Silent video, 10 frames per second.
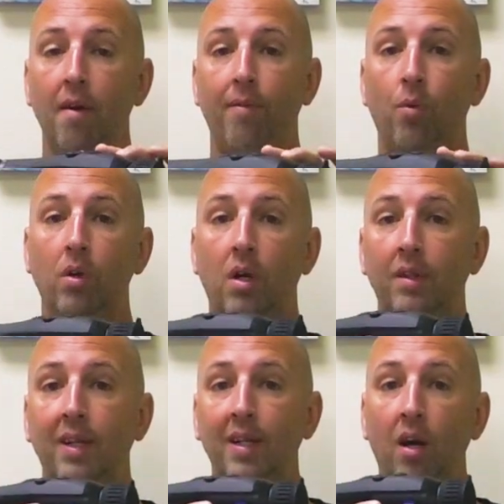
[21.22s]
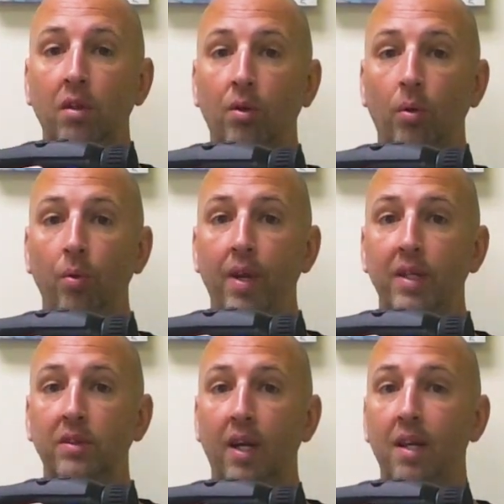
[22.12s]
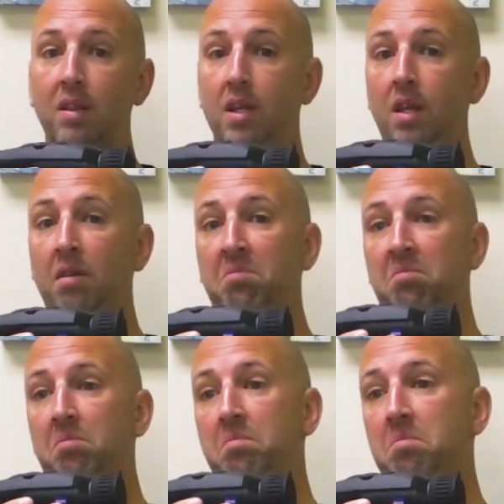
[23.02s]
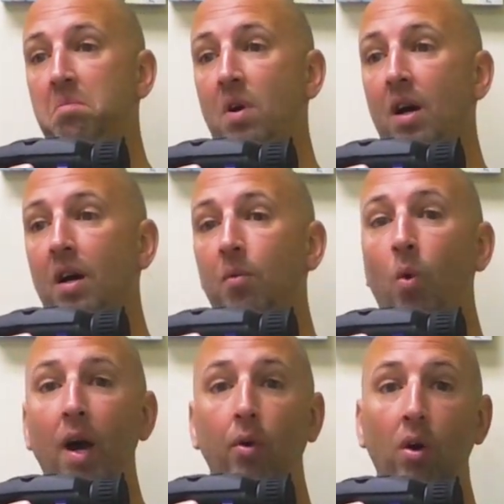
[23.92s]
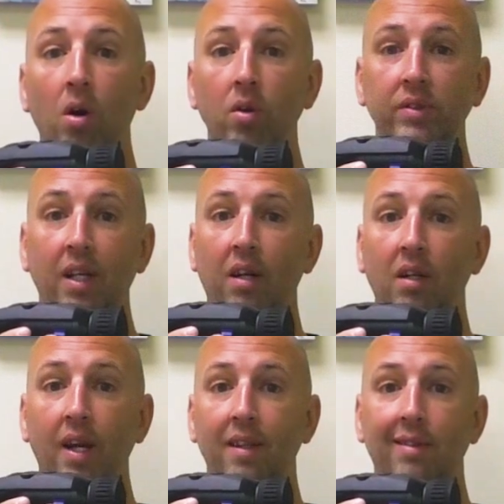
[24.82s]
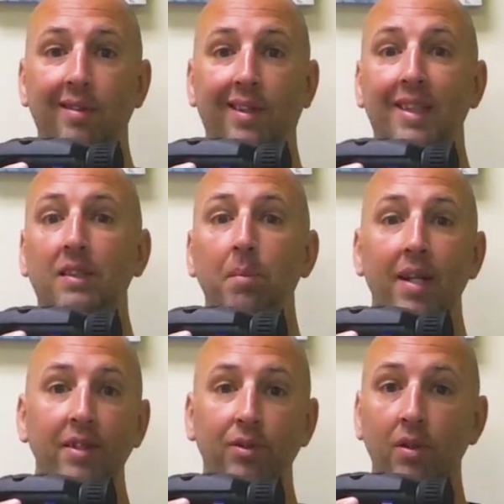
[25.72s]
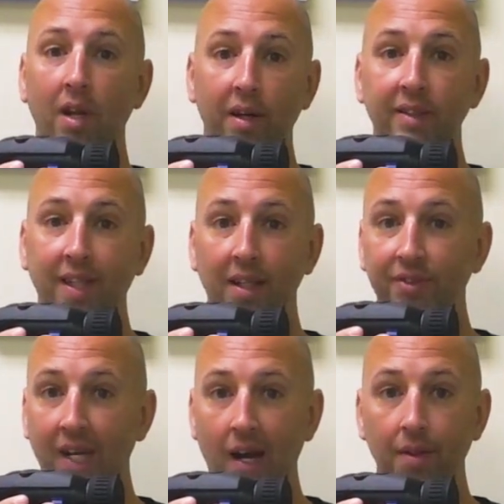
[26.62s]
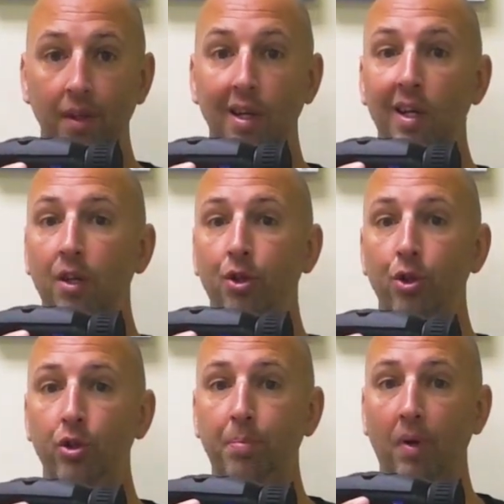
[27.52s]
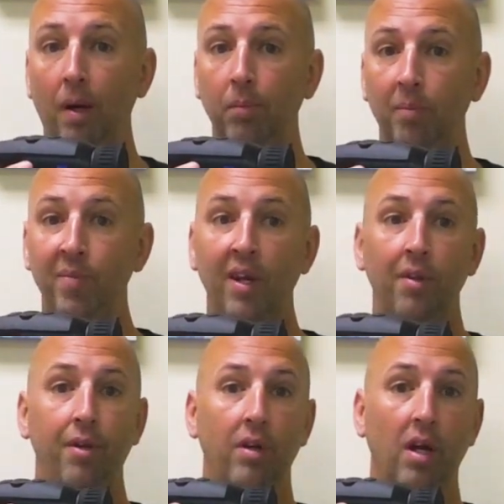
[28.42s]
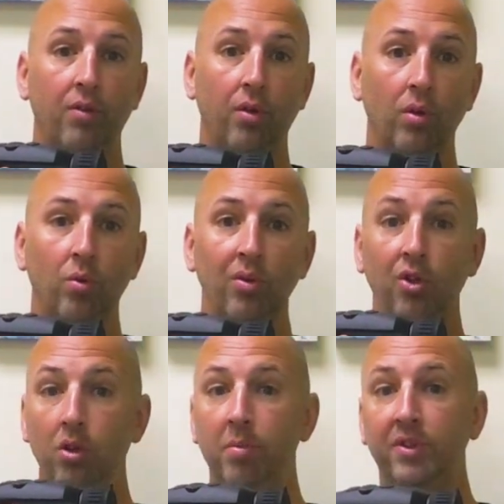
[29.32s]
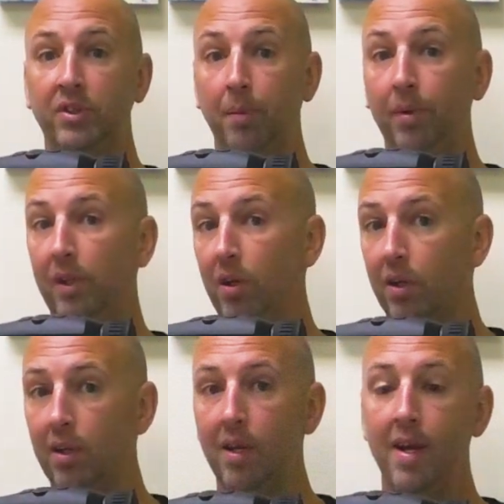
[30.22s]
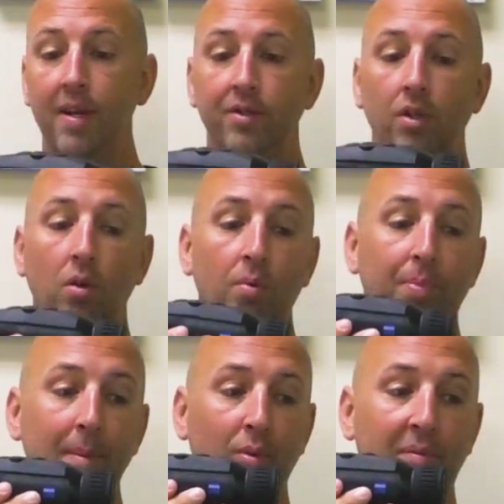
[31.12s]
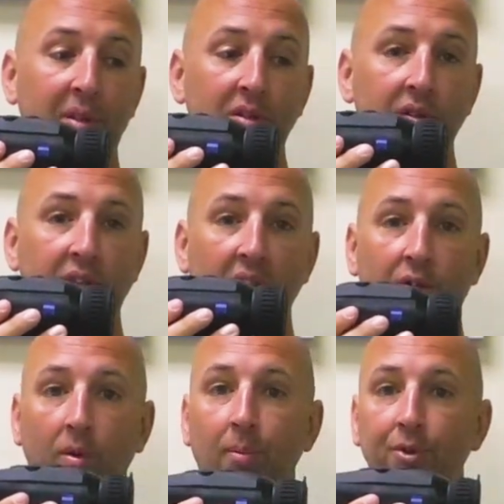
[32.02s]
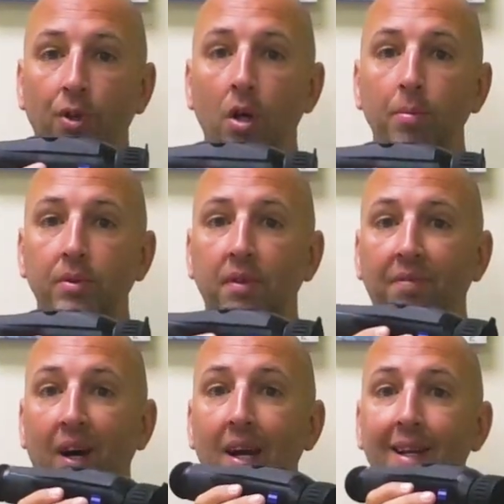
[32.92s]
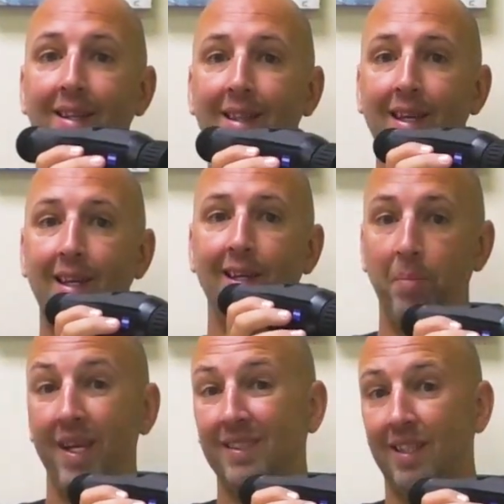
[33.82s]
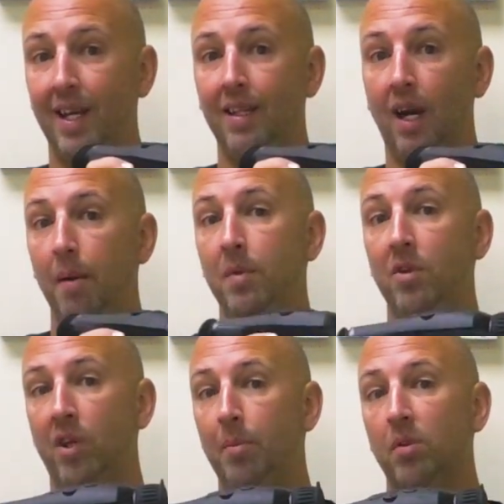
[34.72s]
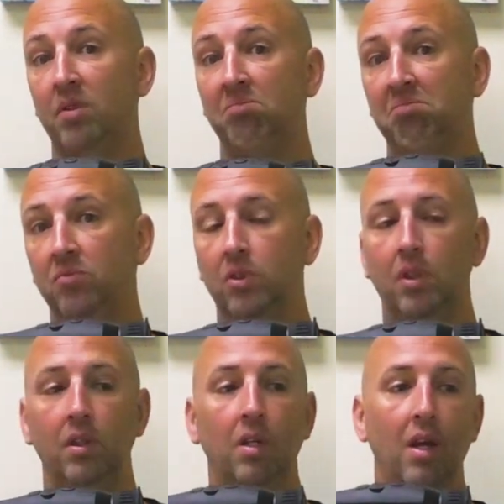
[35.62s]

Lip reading: for hunting nocturnal things like the wild hogs that are like decimating certain areas down south. Huge problem. They're nocturnal, humans typically aren't, so people have been using thermal scopes to find the pigs at nighttime, and you're able to